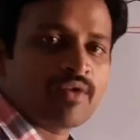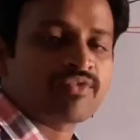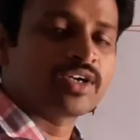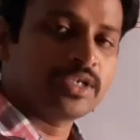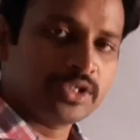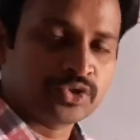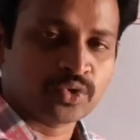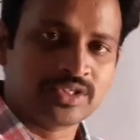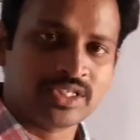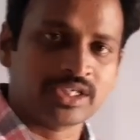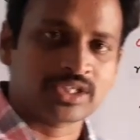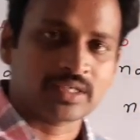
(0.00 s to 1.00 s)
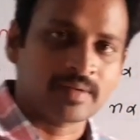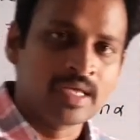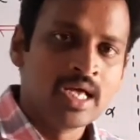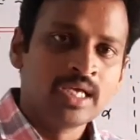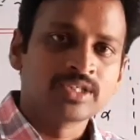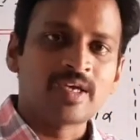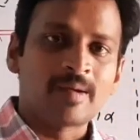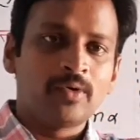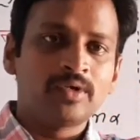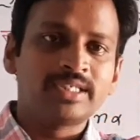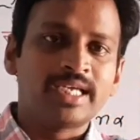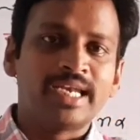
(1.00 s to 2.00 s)
after dissociation.
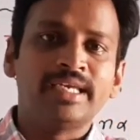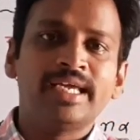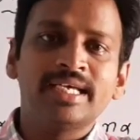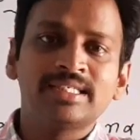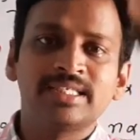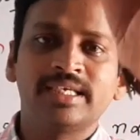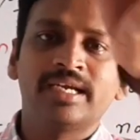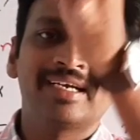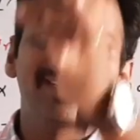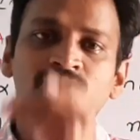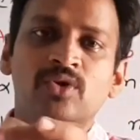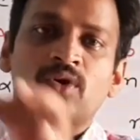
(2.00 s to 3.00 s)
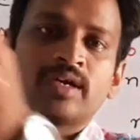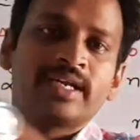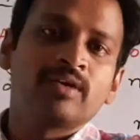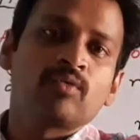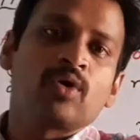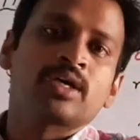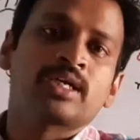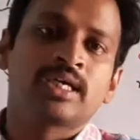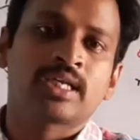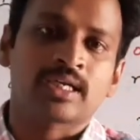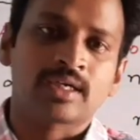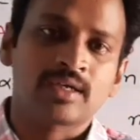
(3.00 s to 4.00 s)
Suppose NaCl dissolved in
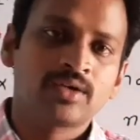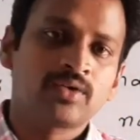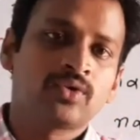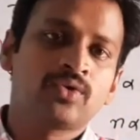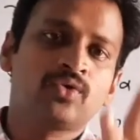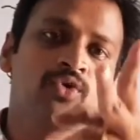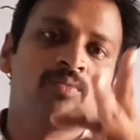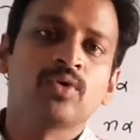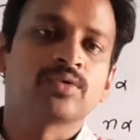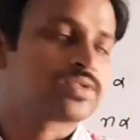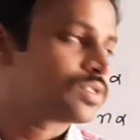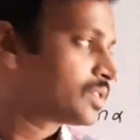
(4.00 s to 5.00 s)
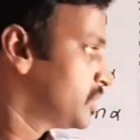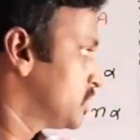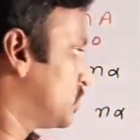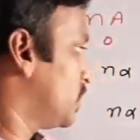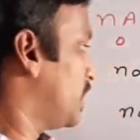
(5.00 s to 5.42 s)
water, 2 moles. So